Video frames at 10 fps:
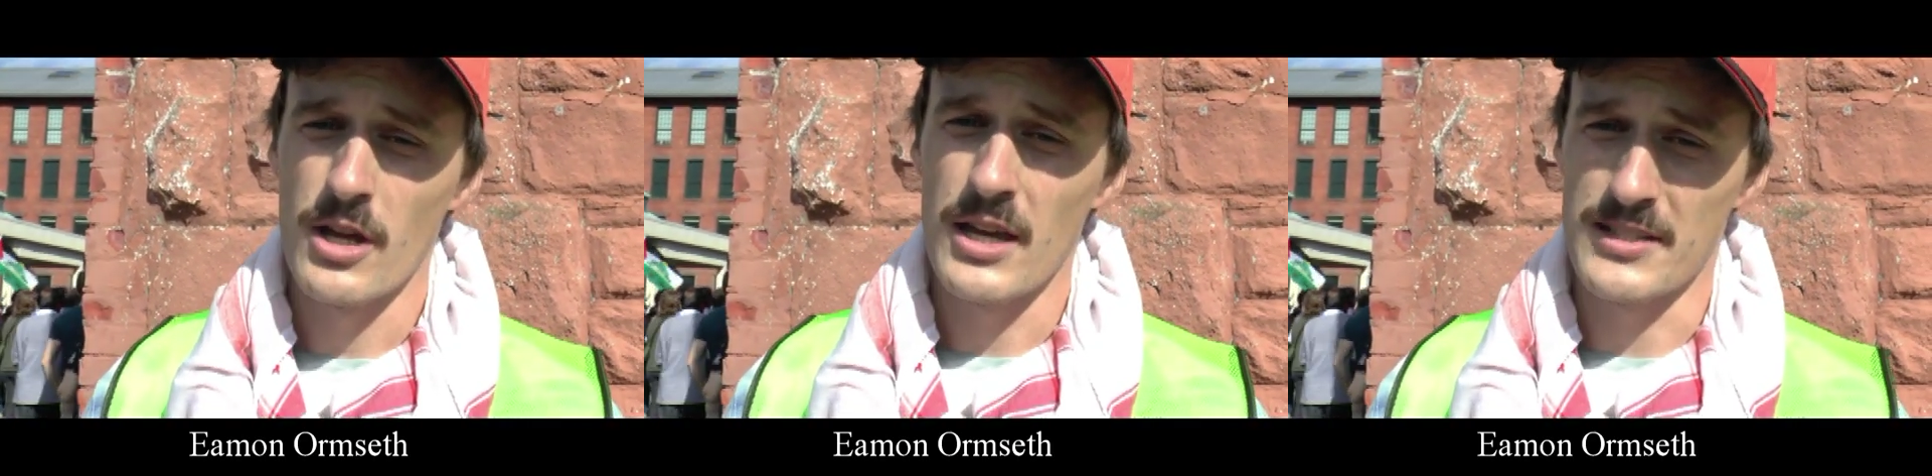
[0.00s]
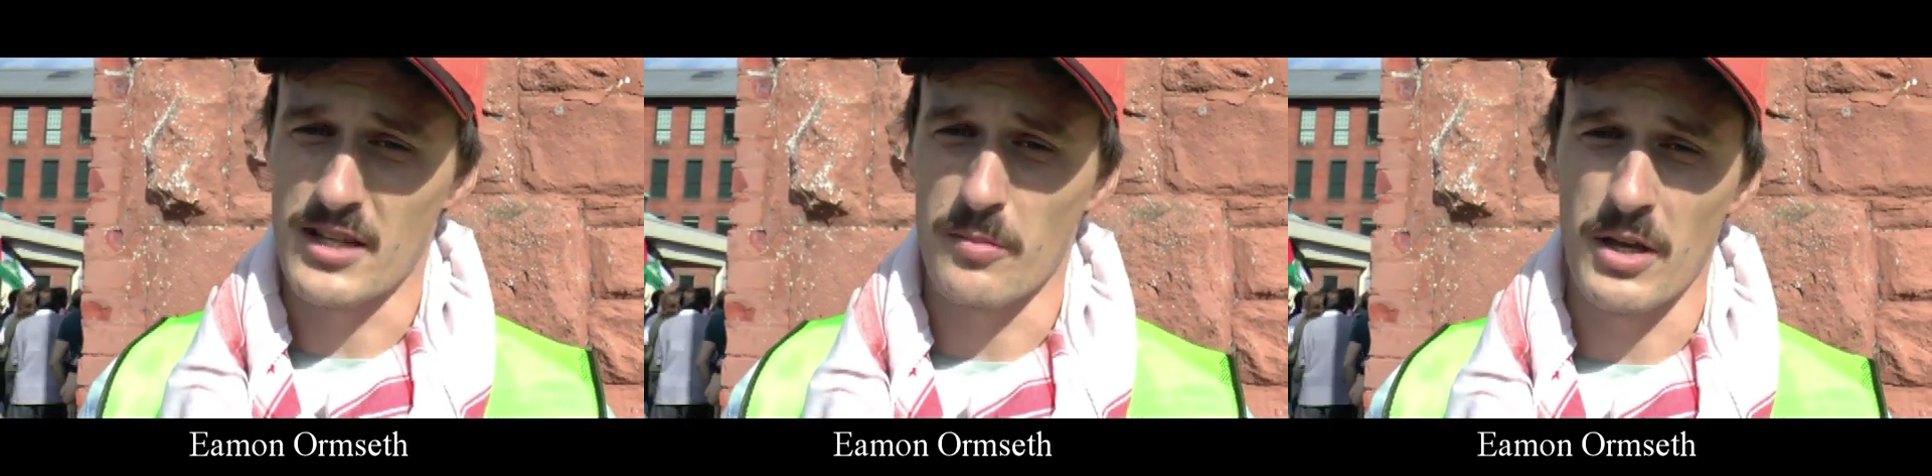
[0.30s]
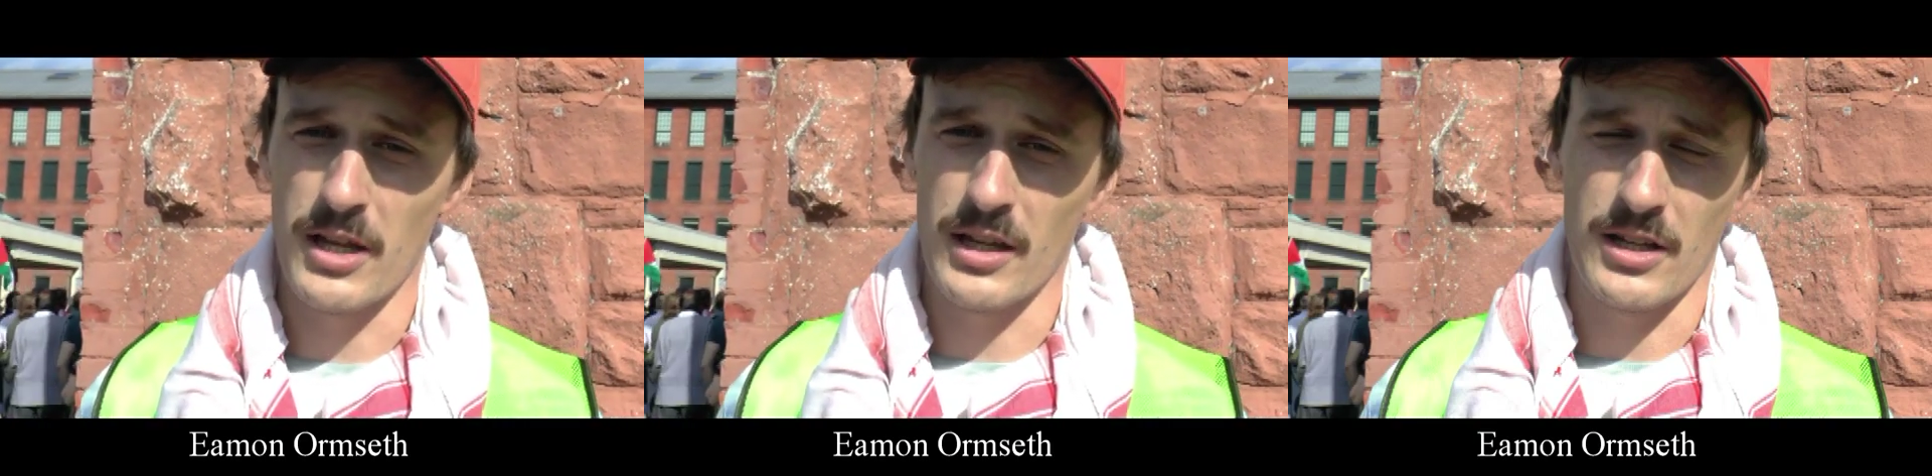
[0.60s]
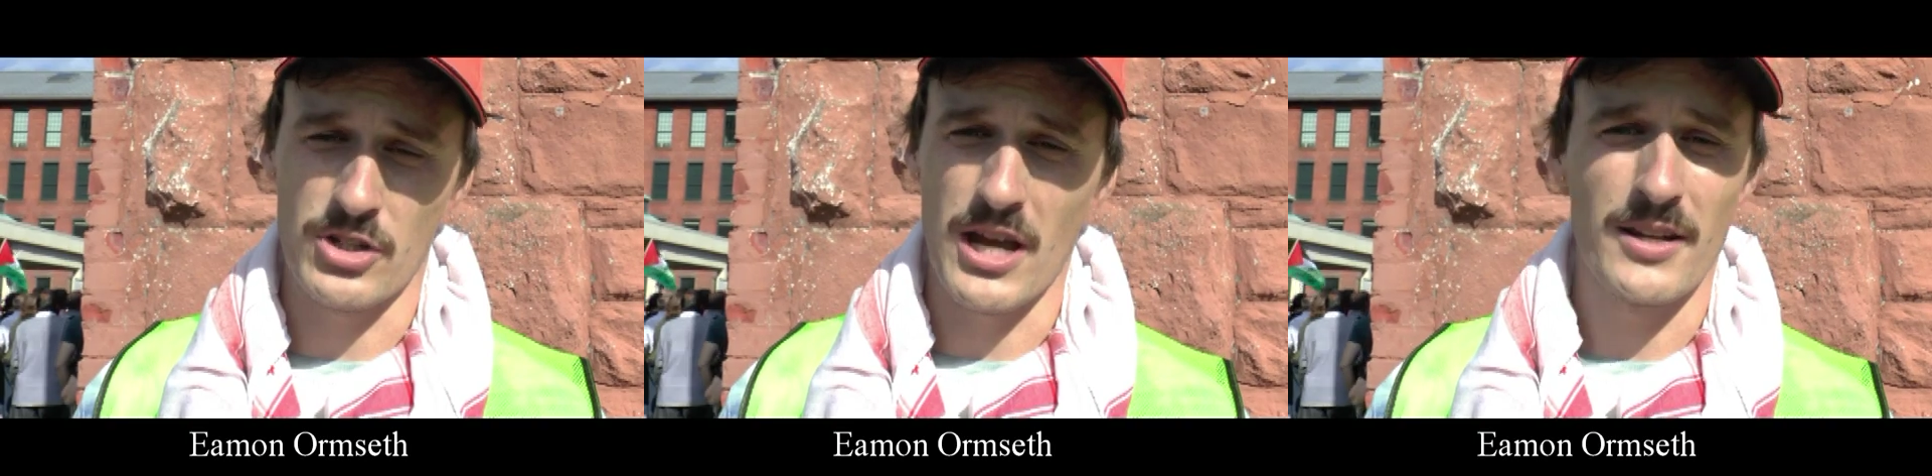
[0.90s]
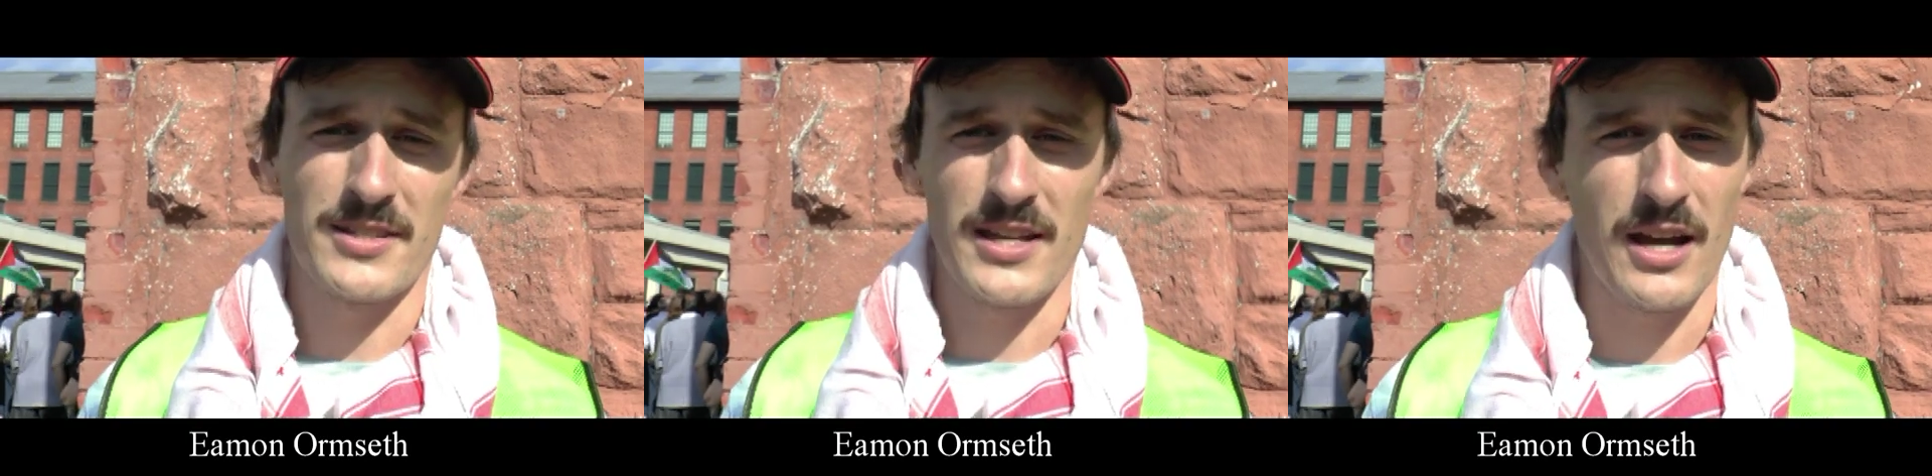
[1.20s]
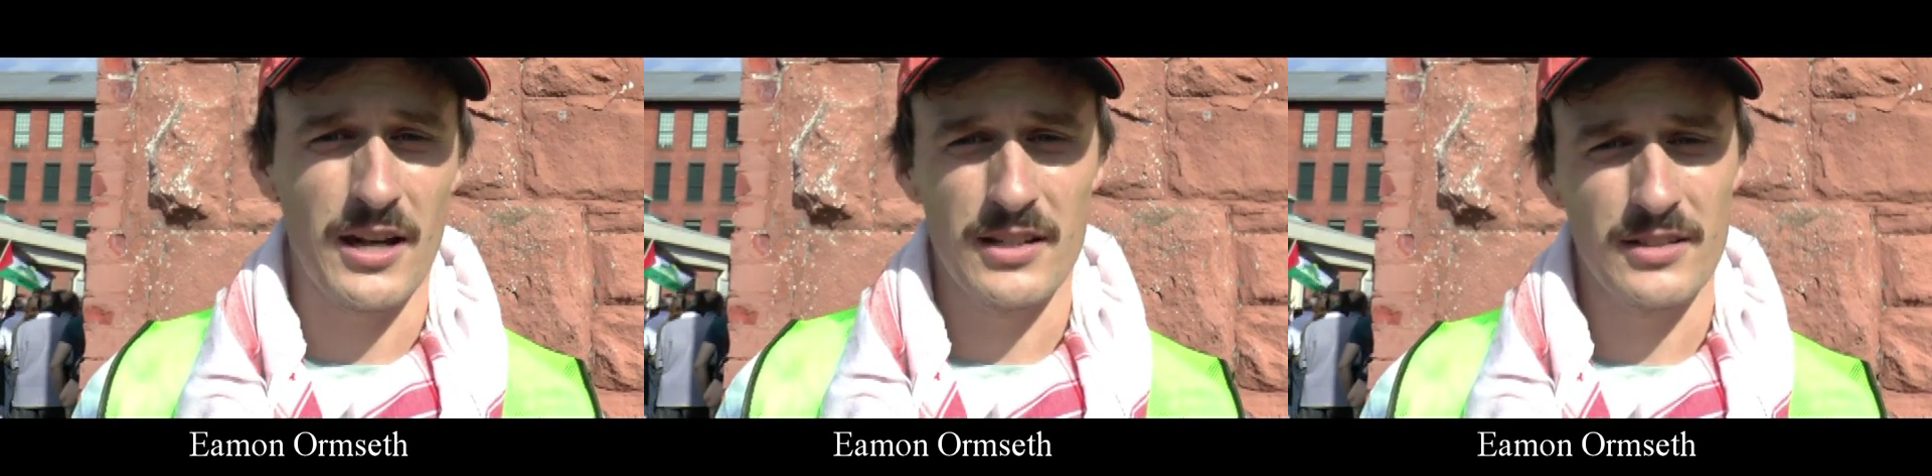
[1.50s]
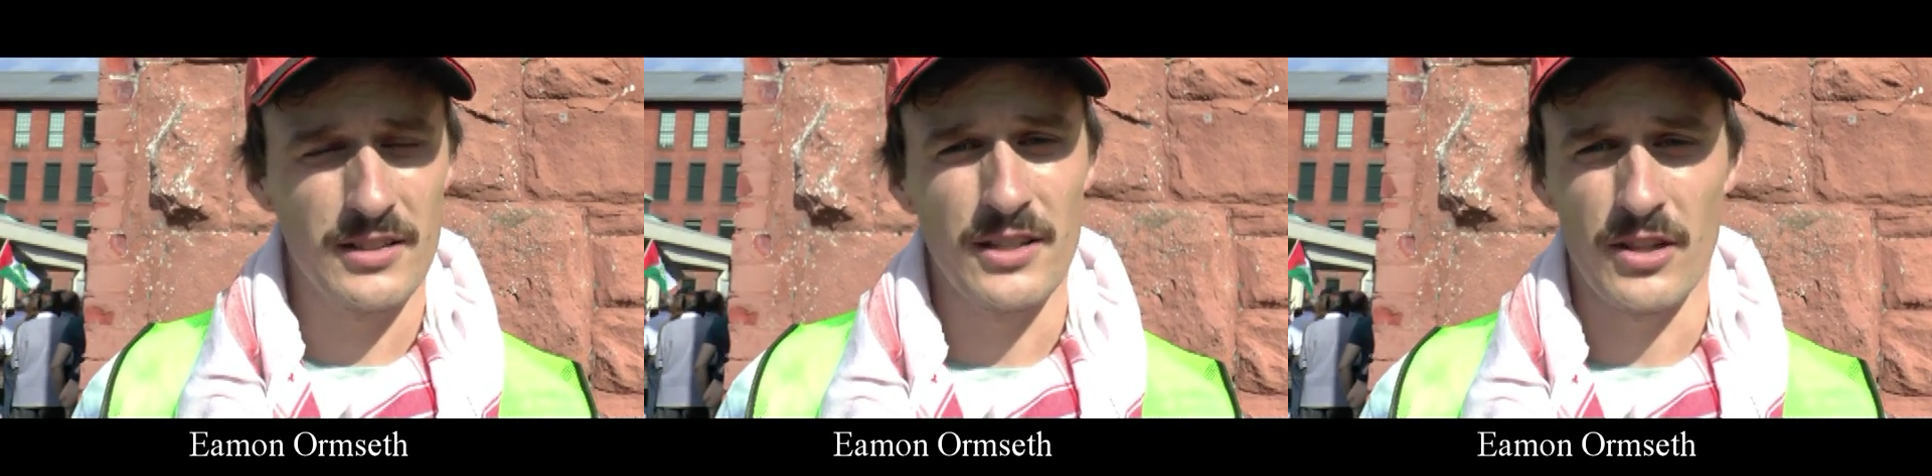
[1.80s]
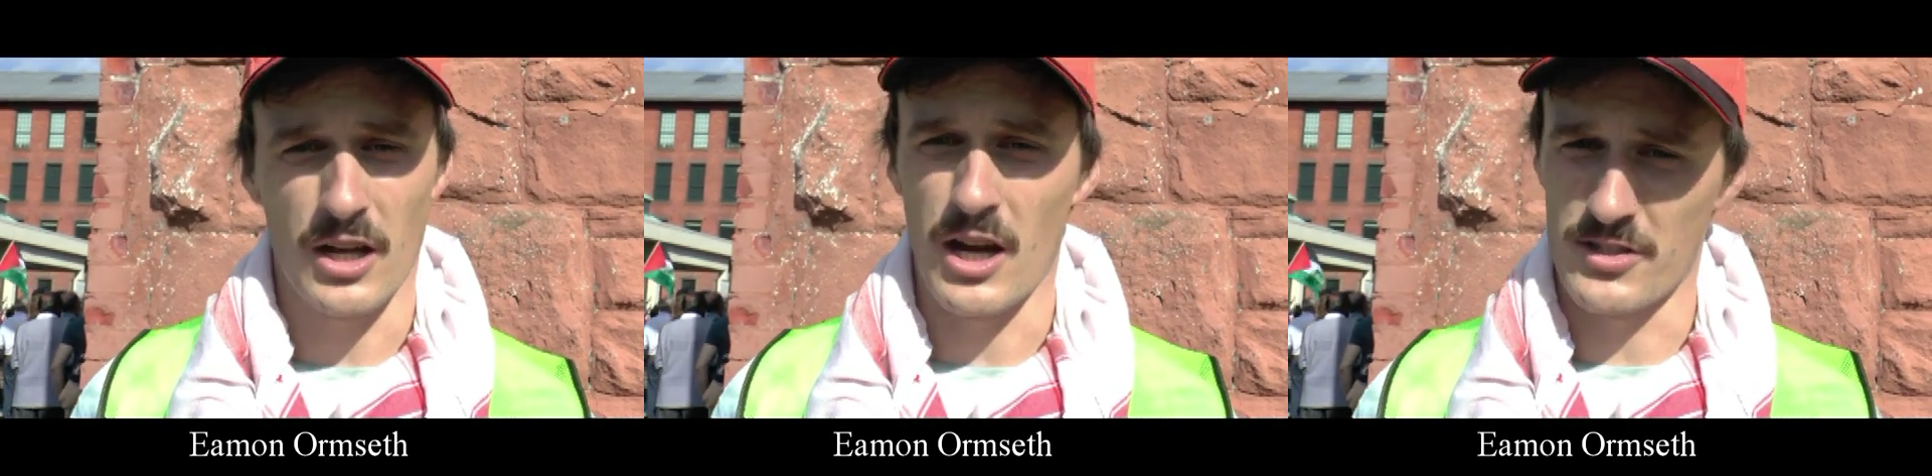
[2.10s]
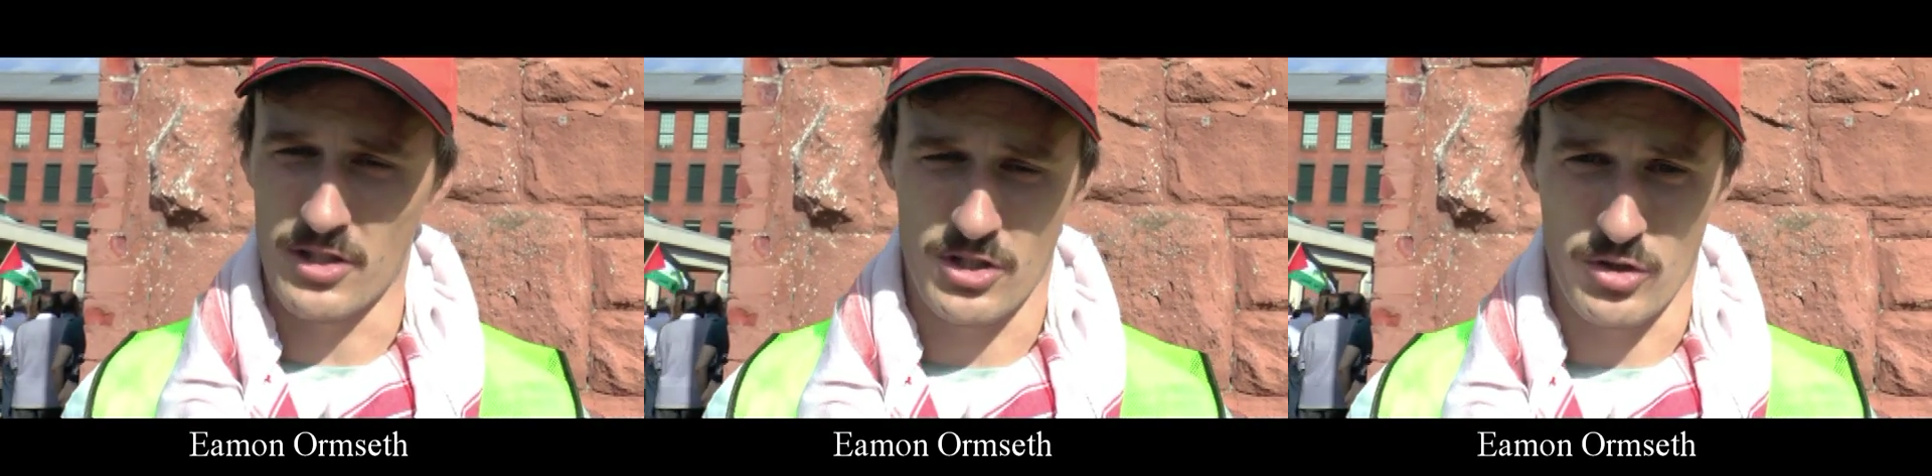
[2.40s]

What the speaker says: is committing a genocide in the Gaza